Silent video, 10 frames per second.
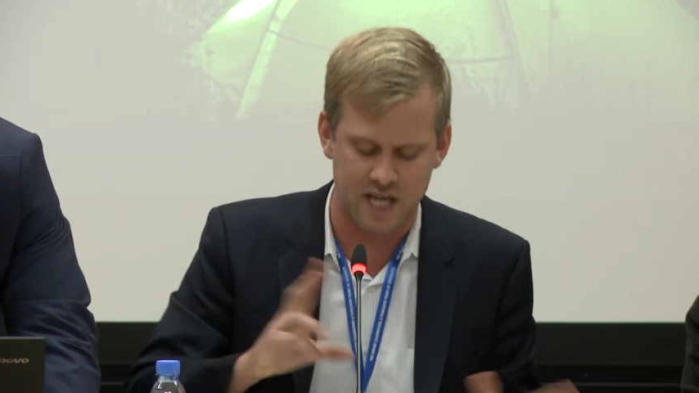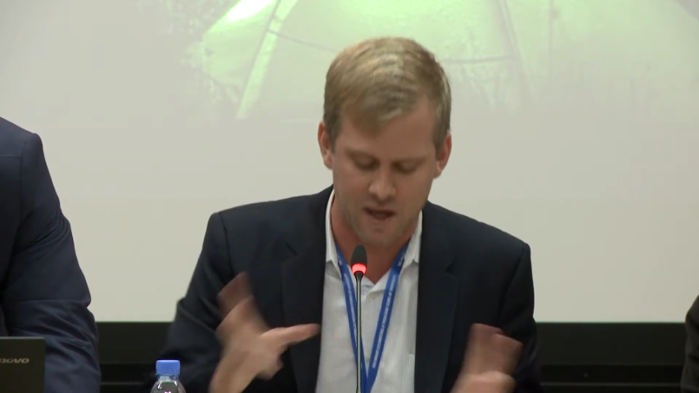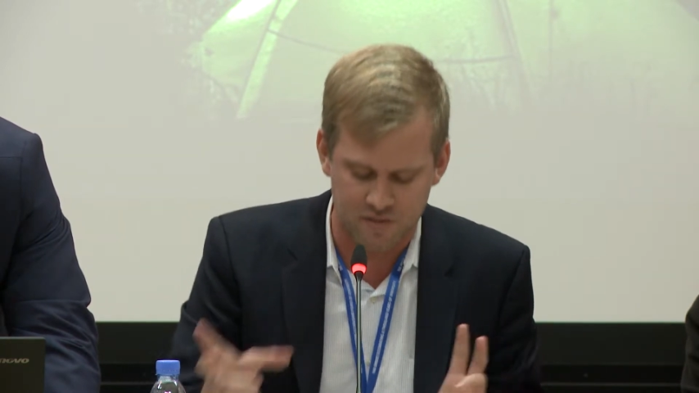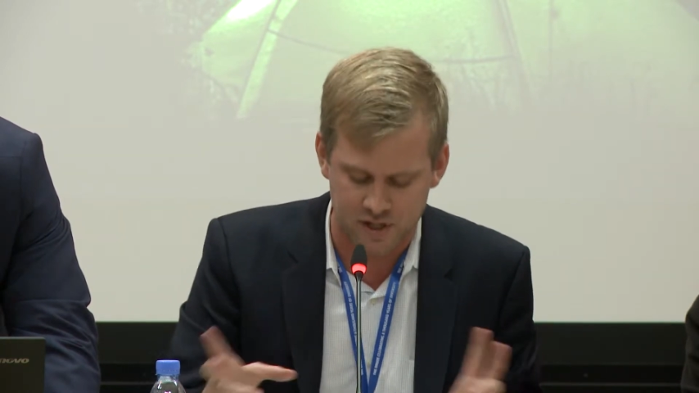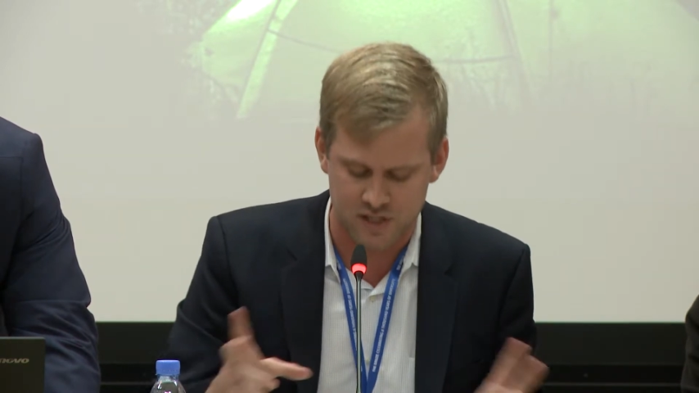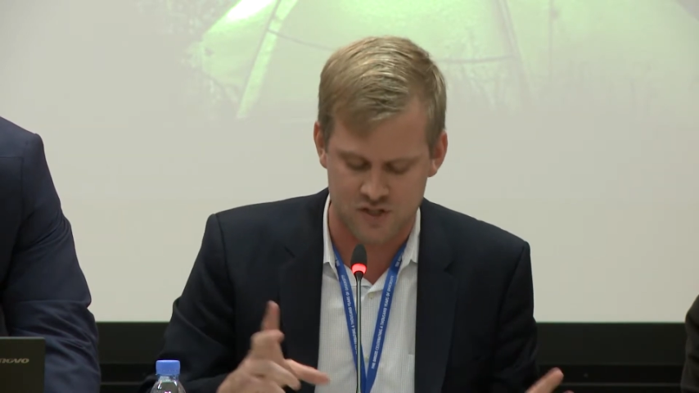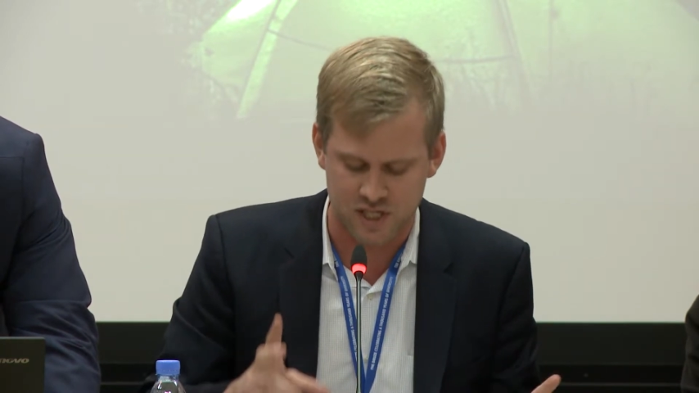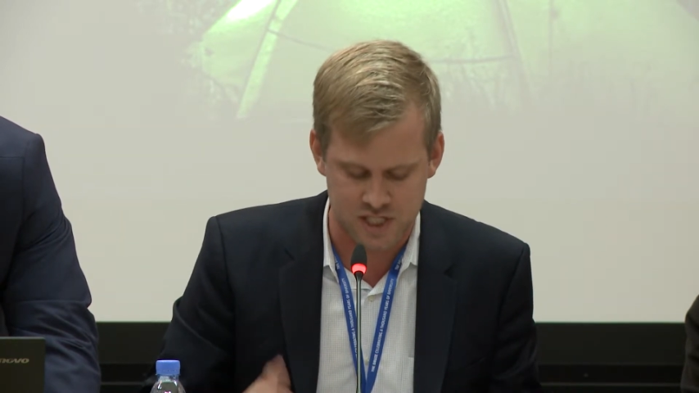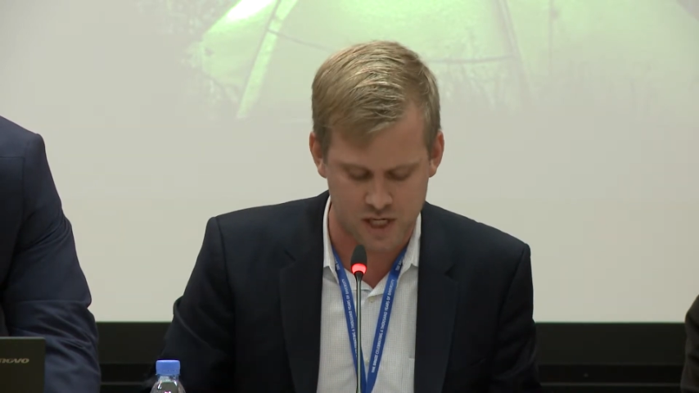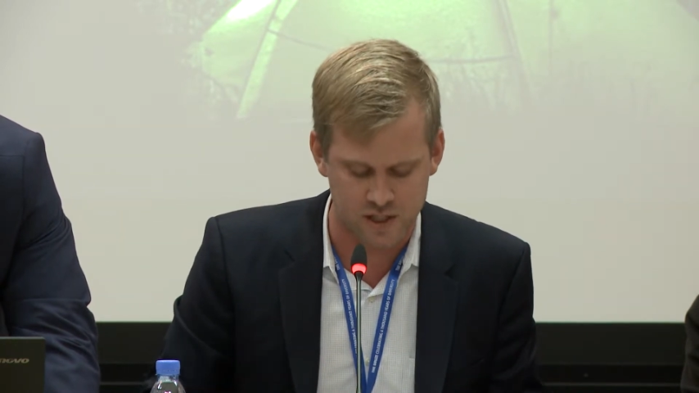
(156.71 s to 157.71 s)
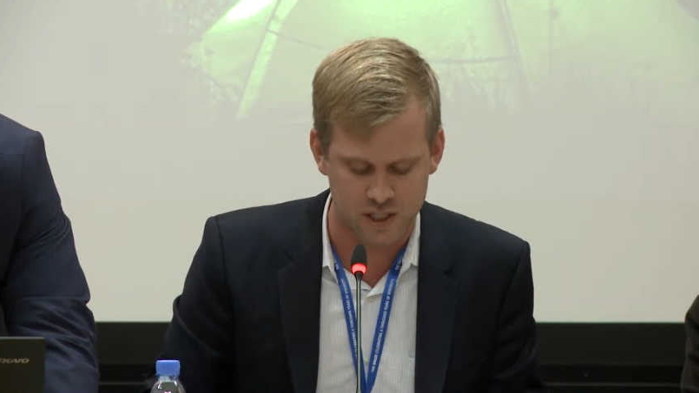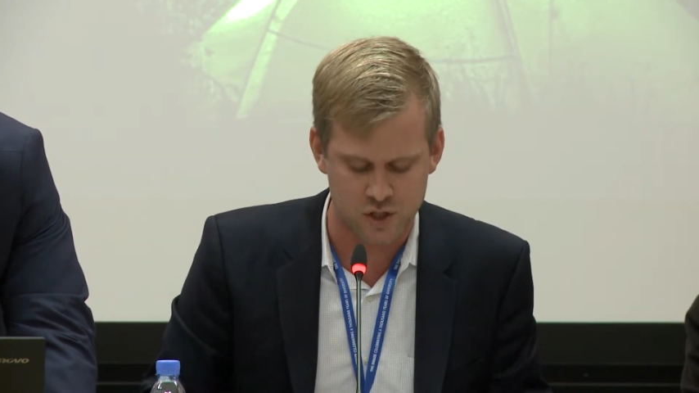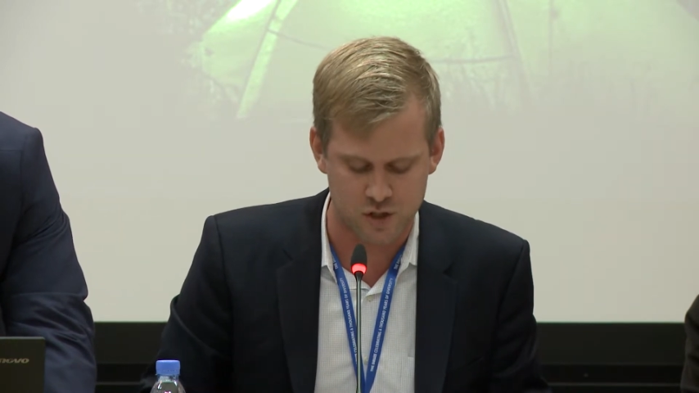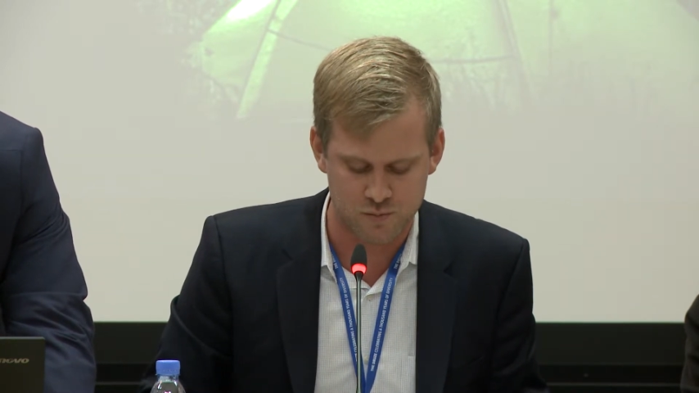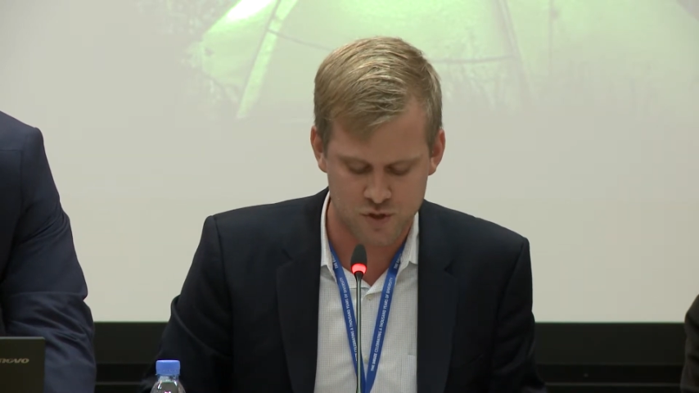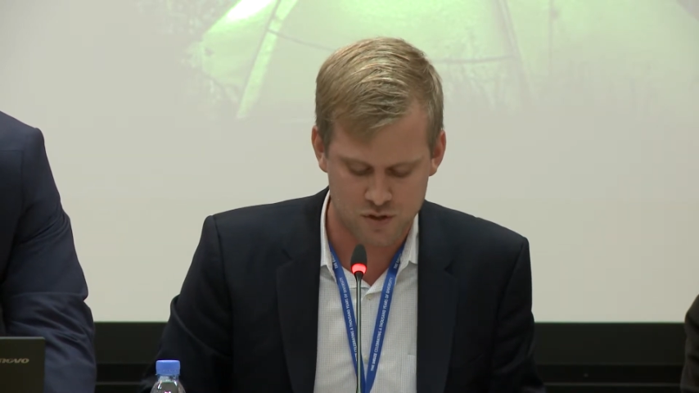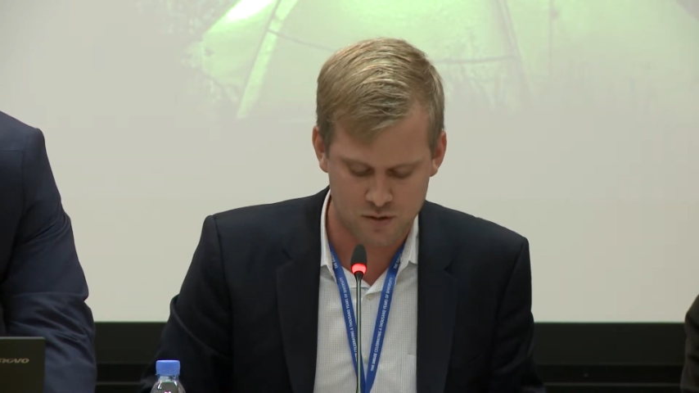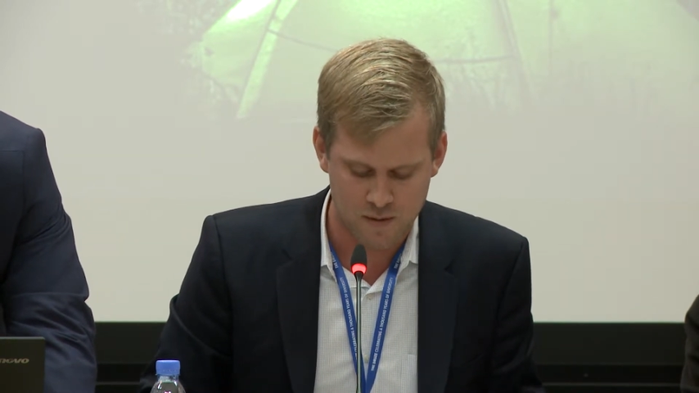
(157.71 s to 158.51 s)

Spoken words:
in ethnic and sectarian terms.